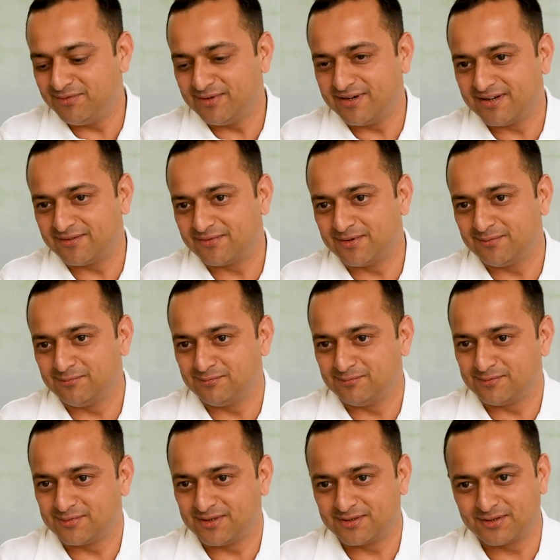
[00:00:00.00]
if you are
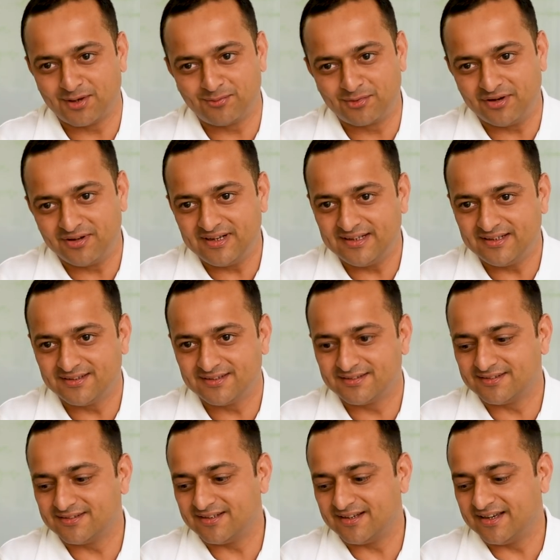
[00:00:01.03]
from the top
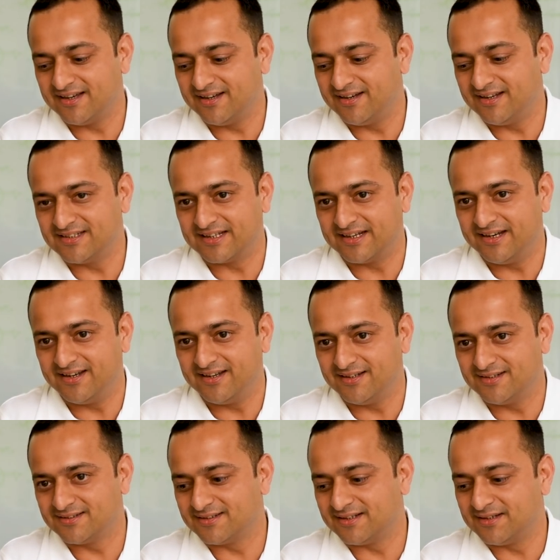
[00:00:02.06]
college, IITs,
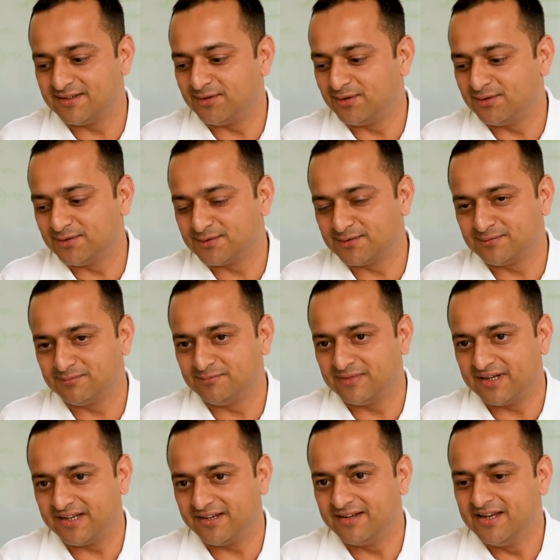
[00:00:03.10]
NITs, and all those
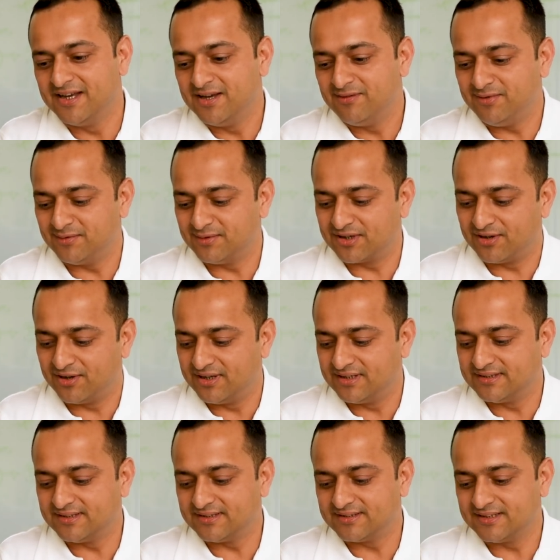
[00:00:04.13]
like few of the
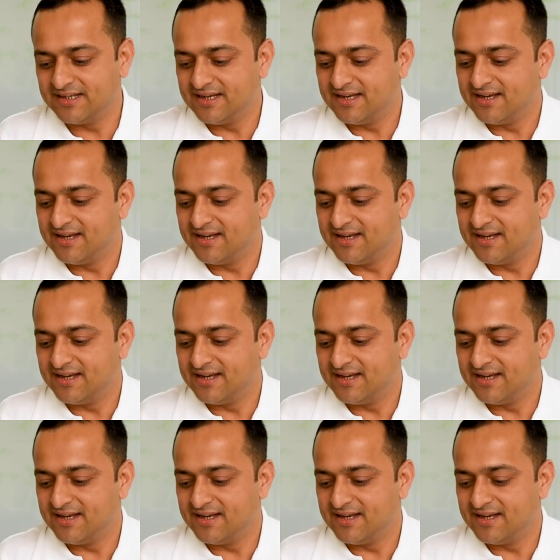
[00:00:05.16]
colleges,